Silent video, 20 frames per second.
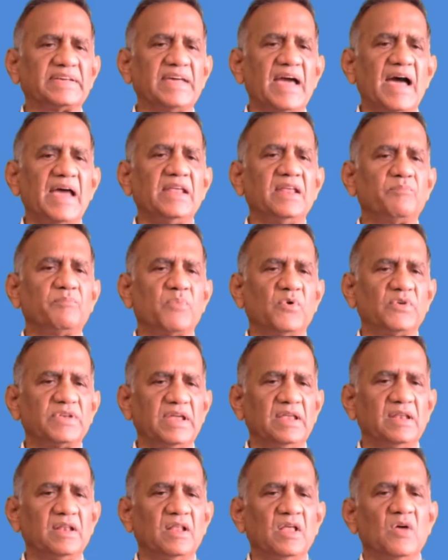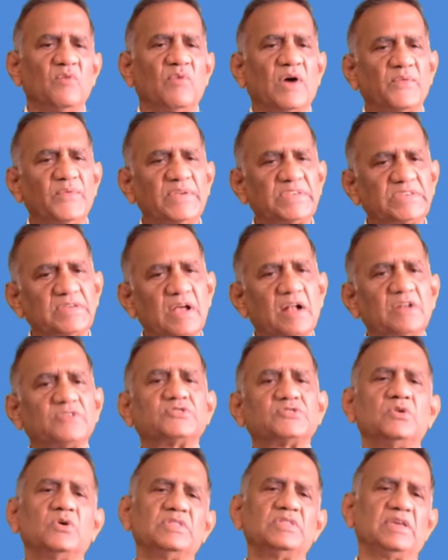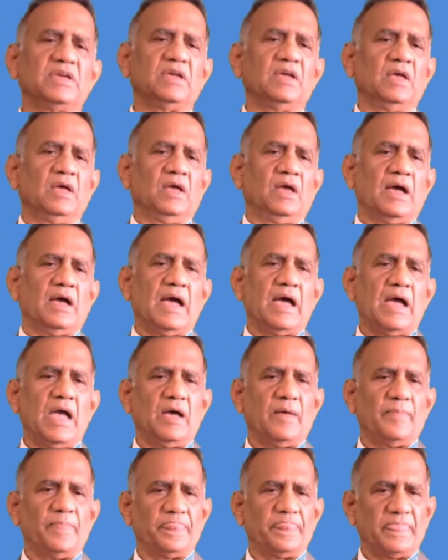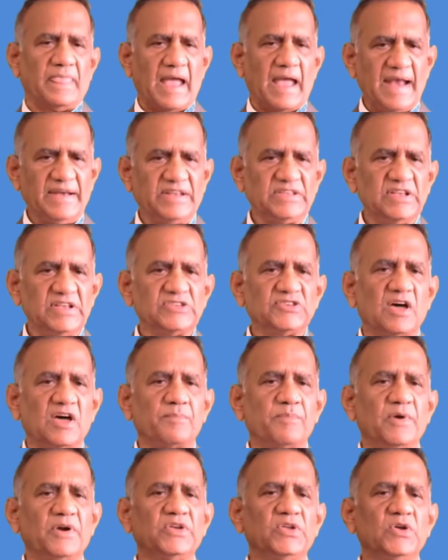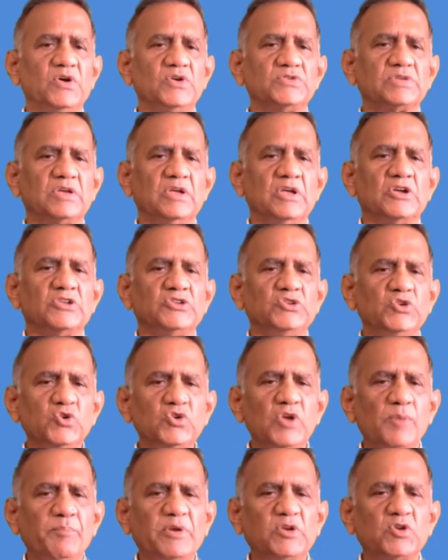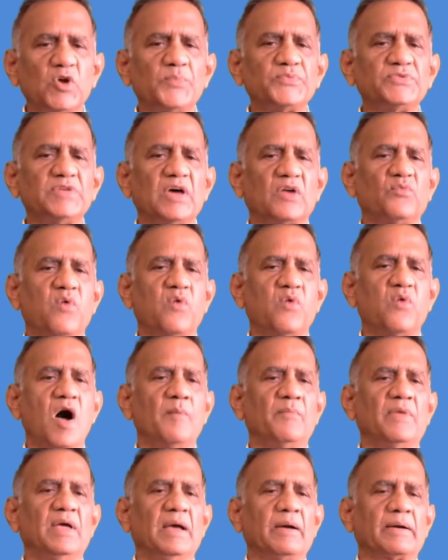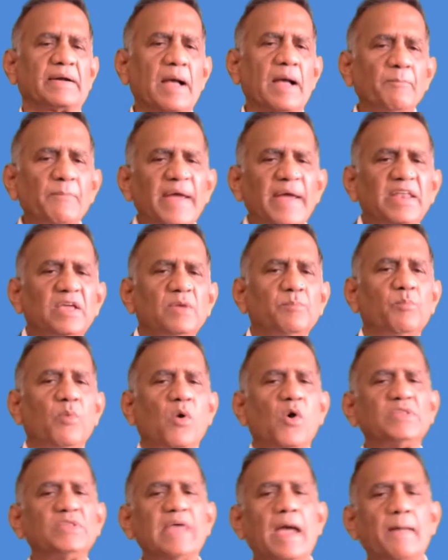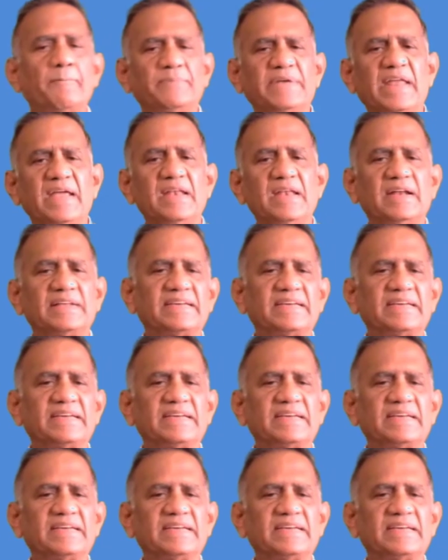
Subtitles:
of the carrier protein, for which also the antigens are produced. New epitopes are formed, combining both heptane